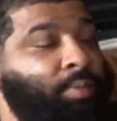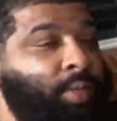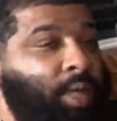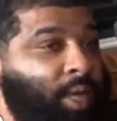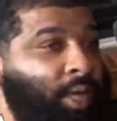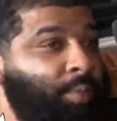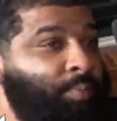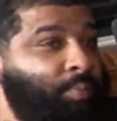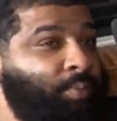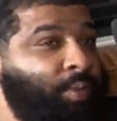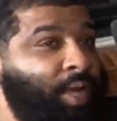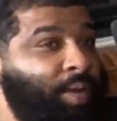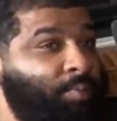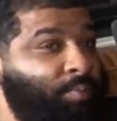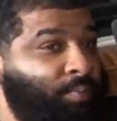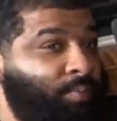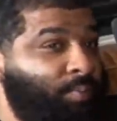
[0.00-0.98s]

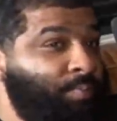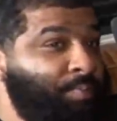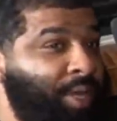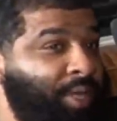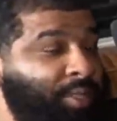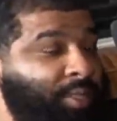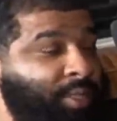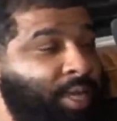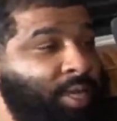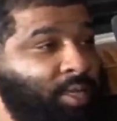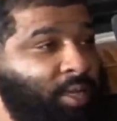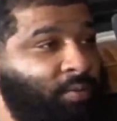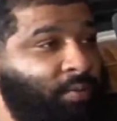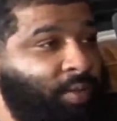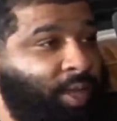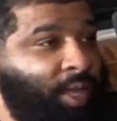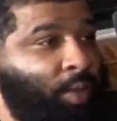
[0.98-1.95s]
that makes sense. I
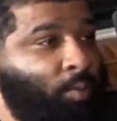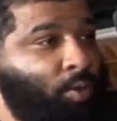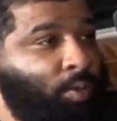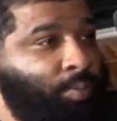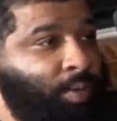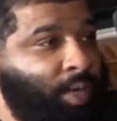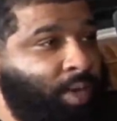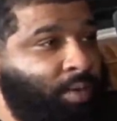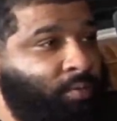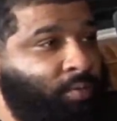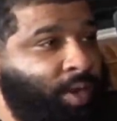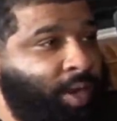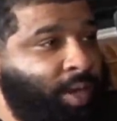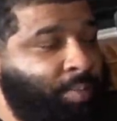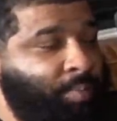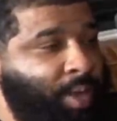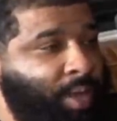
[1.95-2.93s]
think he would play a 3
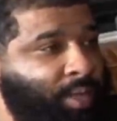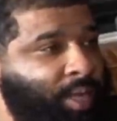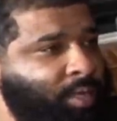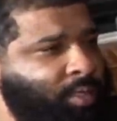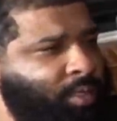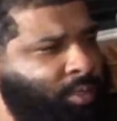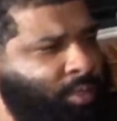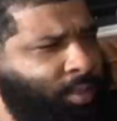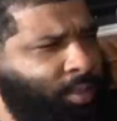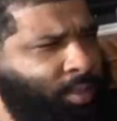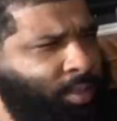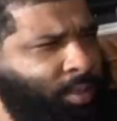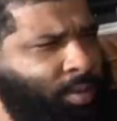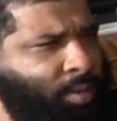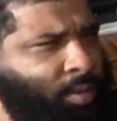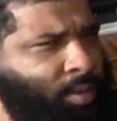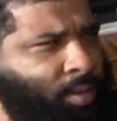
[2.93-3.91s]
at the back.
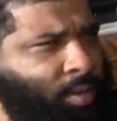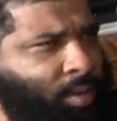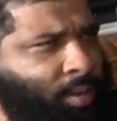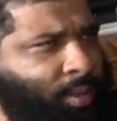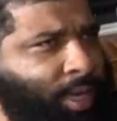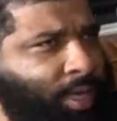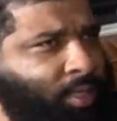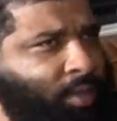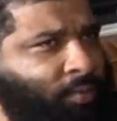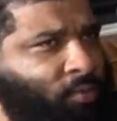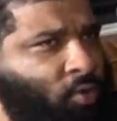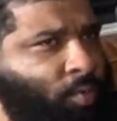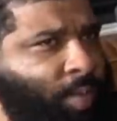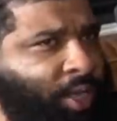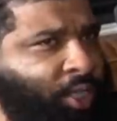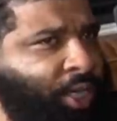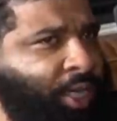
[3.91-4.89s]
That's the
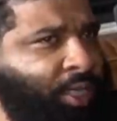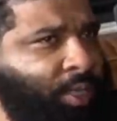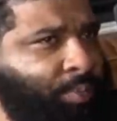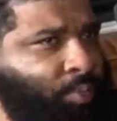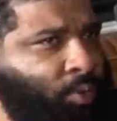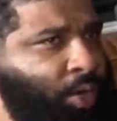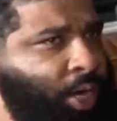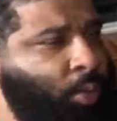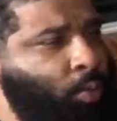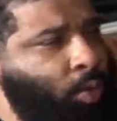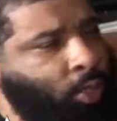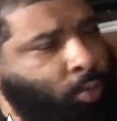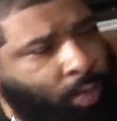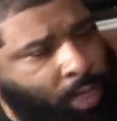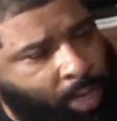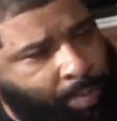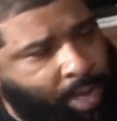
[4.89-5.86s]
formation he deployed
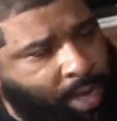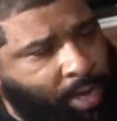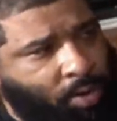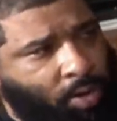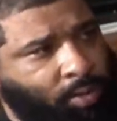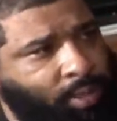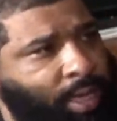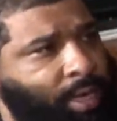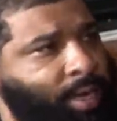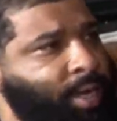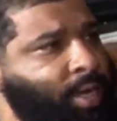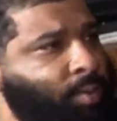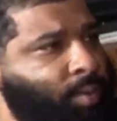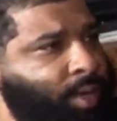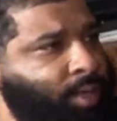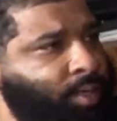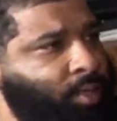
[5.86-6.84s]
once we come out of lockdown
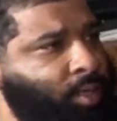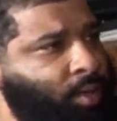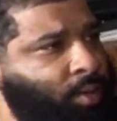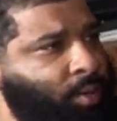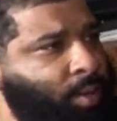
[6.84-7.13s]
anyway. So,